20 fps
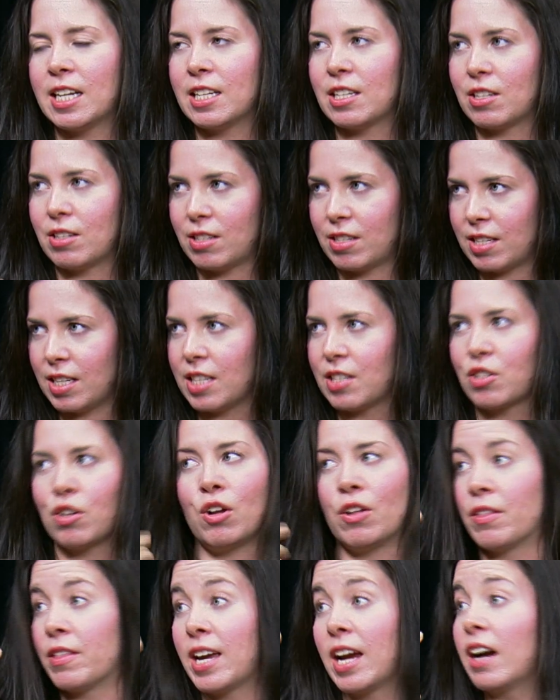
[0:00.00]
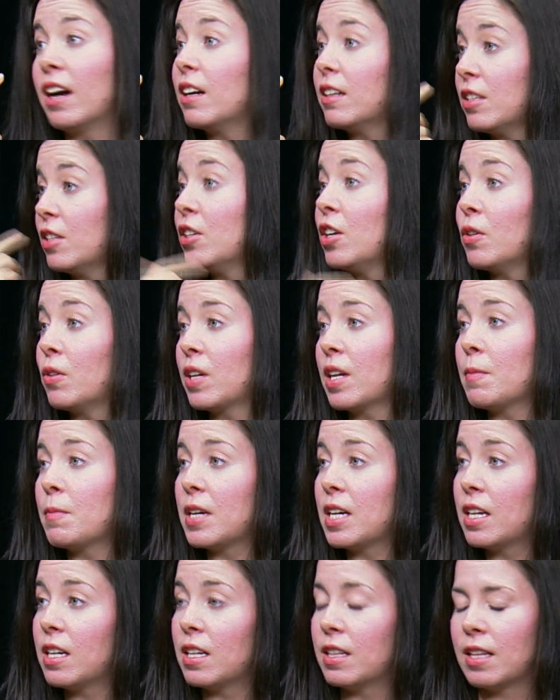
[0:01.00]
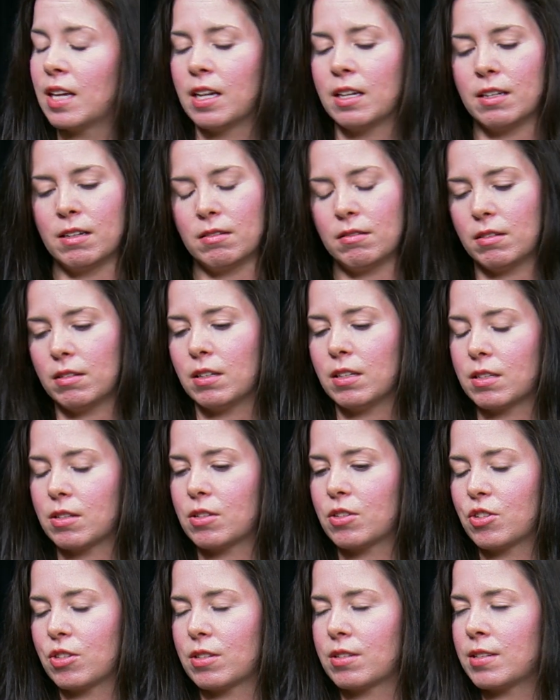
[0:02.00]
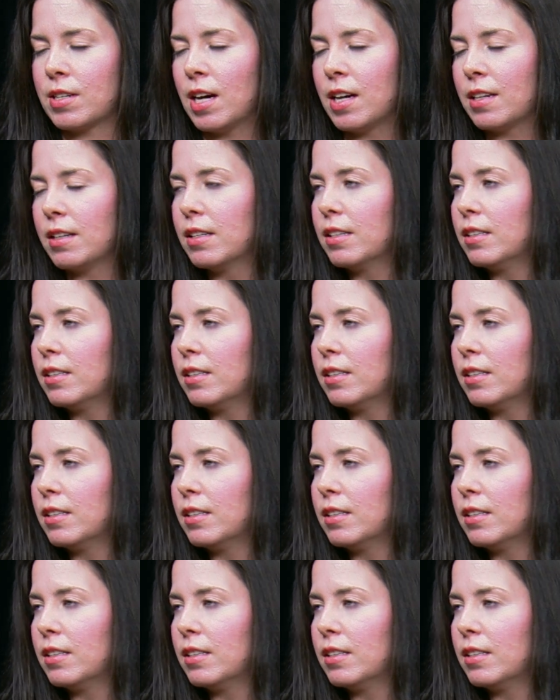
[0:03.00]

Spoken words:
it's all there, you know what I mean? And then it's just done.